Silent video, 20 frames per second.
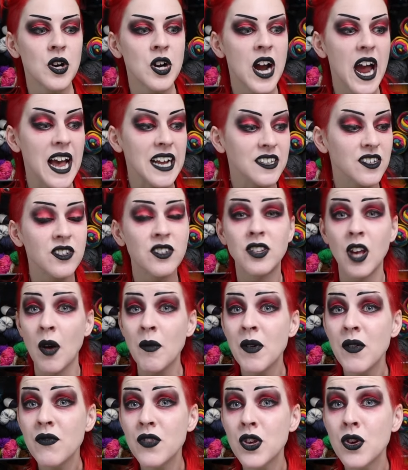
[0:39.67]
And some
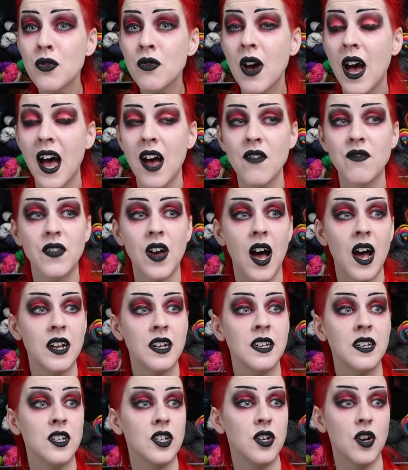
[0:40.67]
of you have
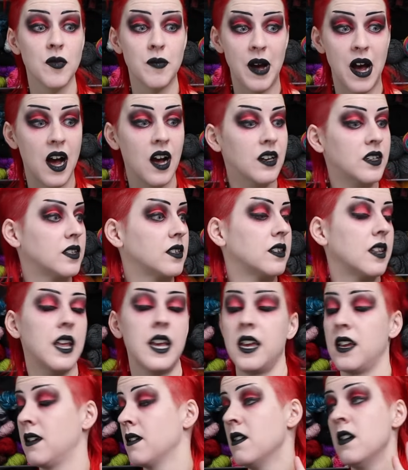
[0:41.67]
gotten your box,
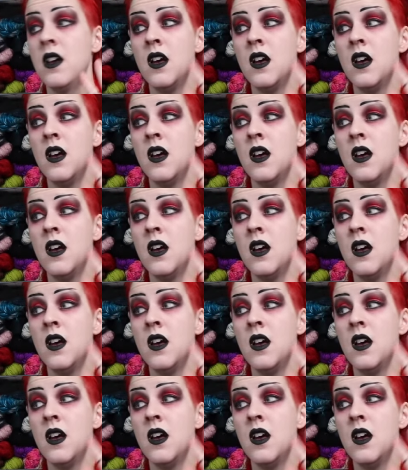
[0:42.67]
like,